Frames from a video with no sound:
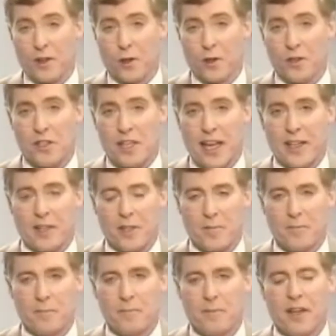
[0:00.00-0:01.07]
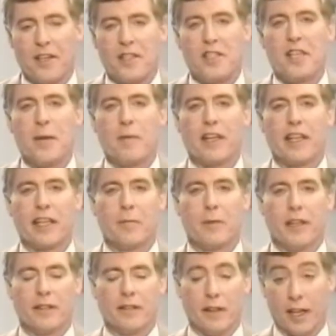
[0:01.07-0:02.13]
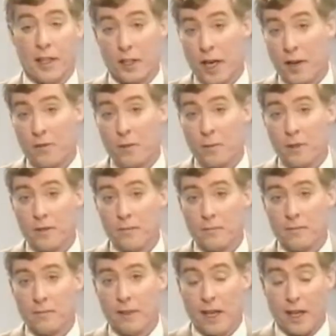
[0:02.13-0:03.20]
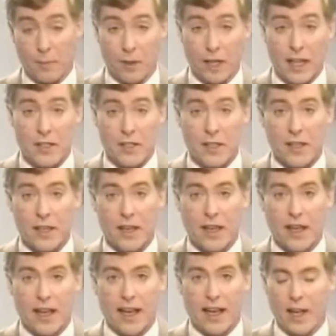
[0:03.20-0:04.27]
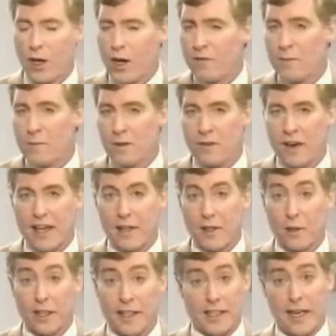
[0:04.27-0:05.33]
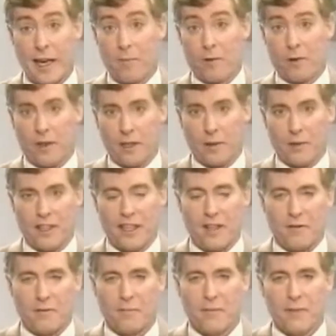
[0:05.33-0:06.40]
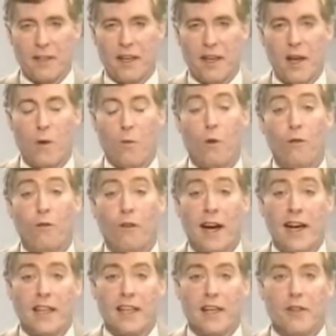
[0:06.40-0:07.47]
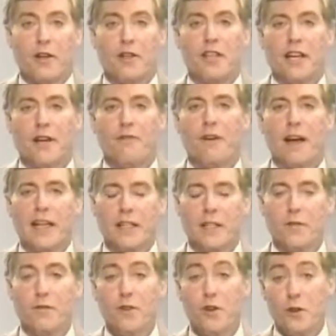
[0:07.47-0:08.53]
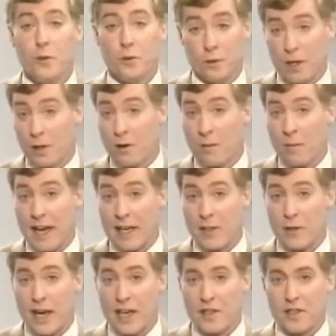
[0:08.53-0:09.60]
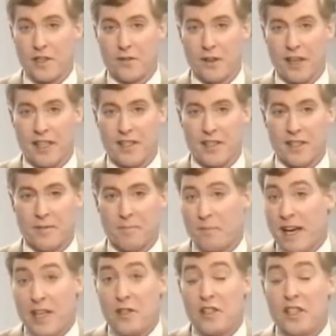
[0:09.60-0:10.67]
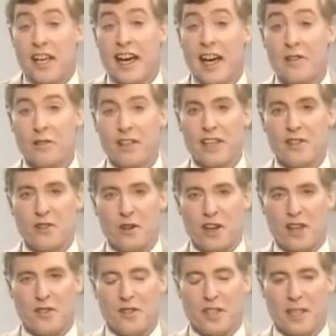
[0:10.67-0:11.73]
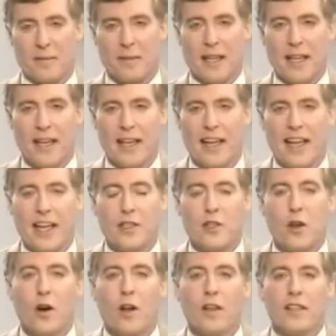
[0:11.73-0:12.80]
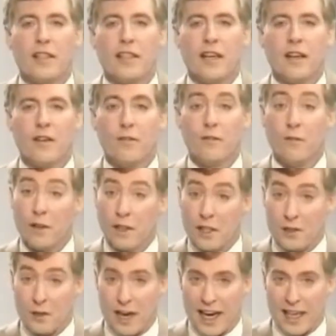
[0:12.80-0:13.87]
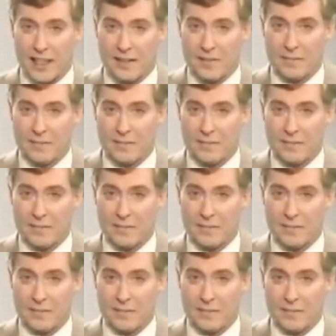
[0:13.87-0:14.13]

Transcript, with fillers: the old standard, but it has typically been uncomfortable, unpleasant, and often provided only temporary relief. Well, finally, there's an effective new lower back traction device that patients can actually enjoy using. It's called Vertetrac.